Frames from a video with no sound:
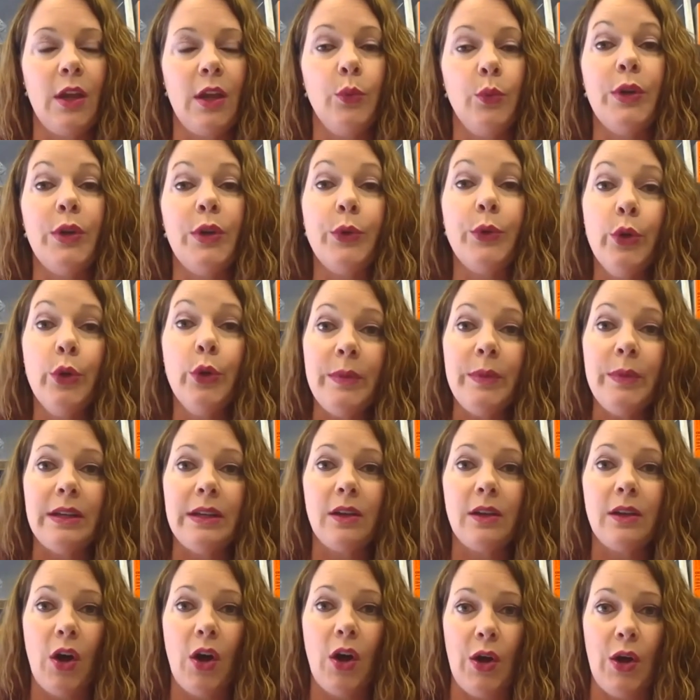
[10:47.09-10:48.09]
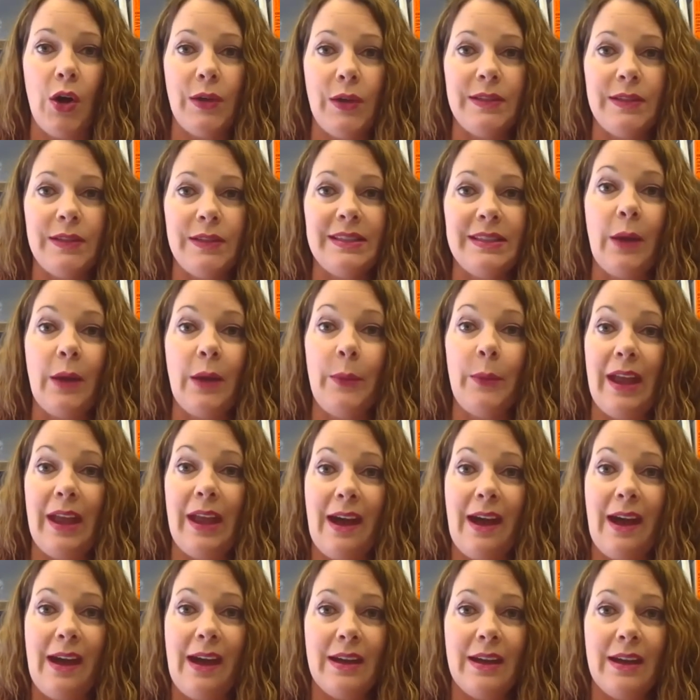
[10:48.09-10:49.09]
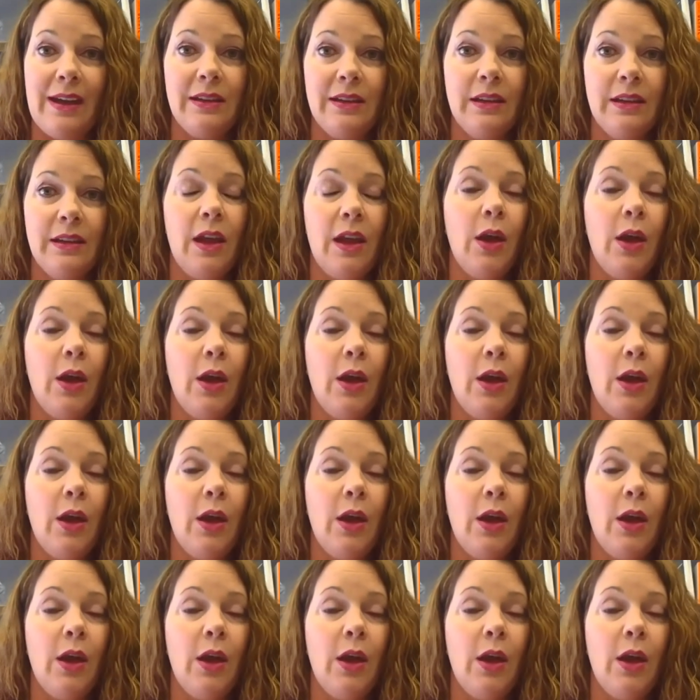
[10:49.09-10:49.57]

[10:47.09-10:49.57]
recruitment calls that we had.